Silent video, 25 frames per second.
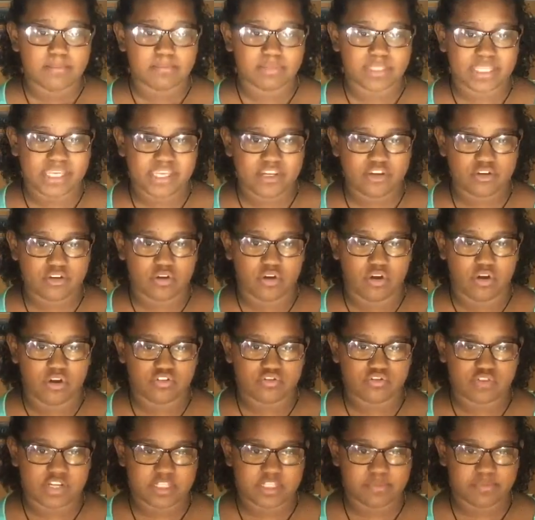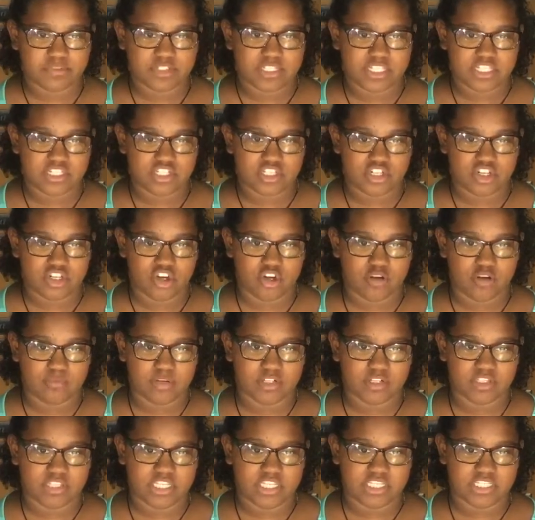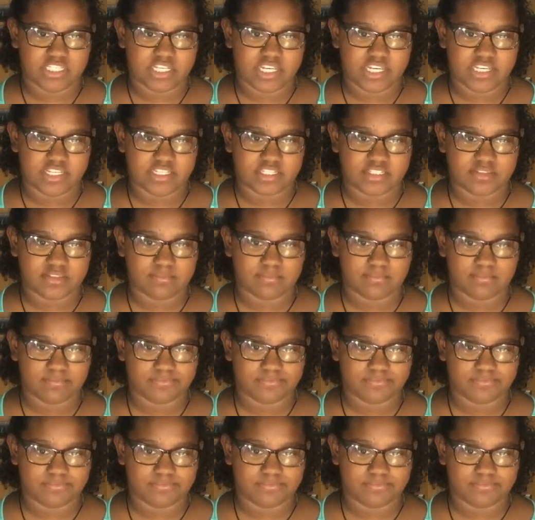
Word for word: Plan your own transportation home on these days.